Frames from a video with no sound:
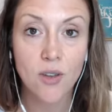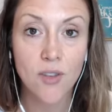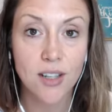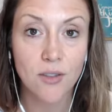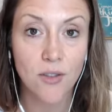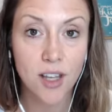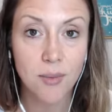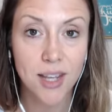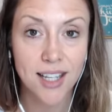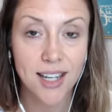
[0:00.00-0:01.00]
you can visit
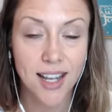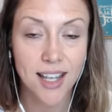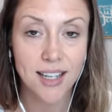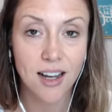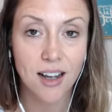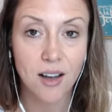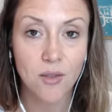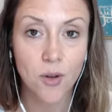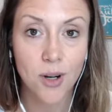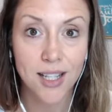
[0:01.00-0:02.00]

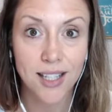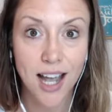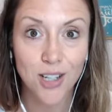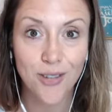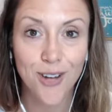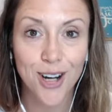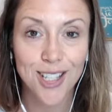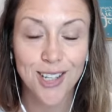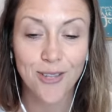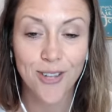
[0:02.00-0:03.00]
feelamazingnakedcom forward slash
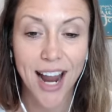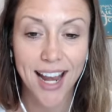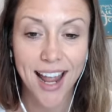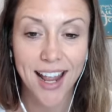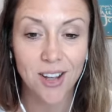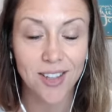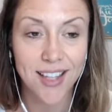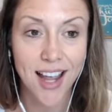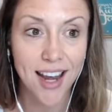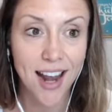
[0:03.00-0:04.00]
first Friday. You'll
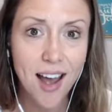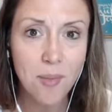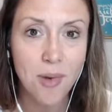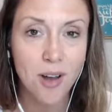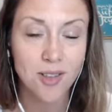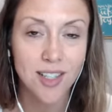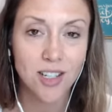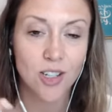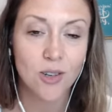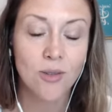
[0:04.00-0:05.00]
sign up. I'll
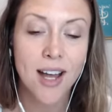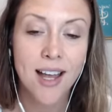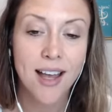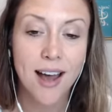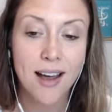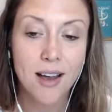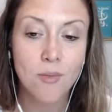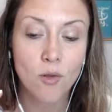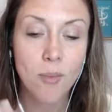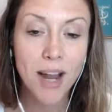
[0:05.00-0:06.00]
send you
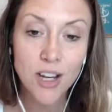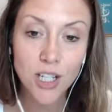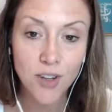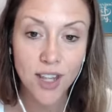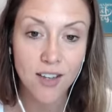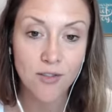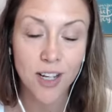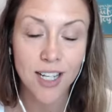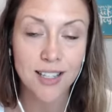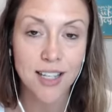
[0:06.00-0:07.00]
um, reminders for the
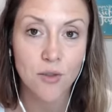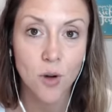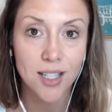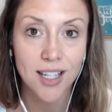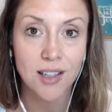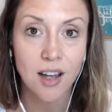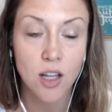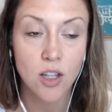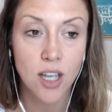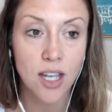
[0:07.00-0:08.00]
invites. And of course, it's
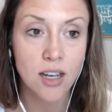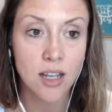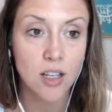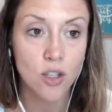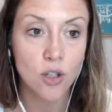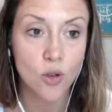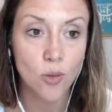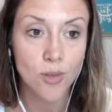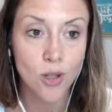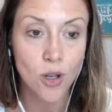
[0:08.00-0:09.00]
in
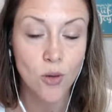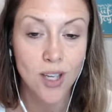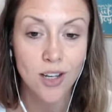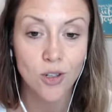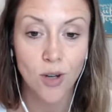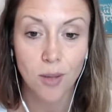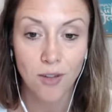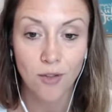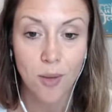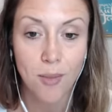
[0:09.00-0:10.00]
Zoom, so you can join
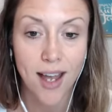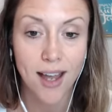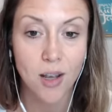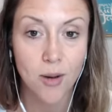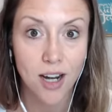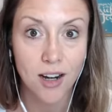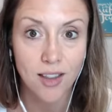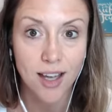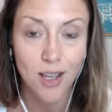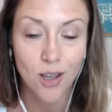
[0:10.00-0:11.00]
me from
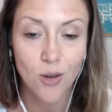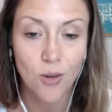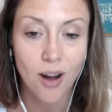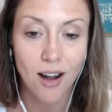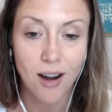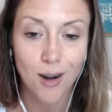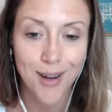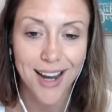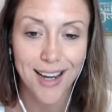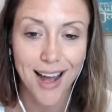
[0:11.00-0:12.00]
anywhere that you are
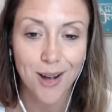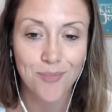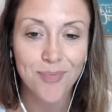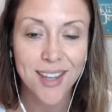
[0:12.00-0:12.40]
right now.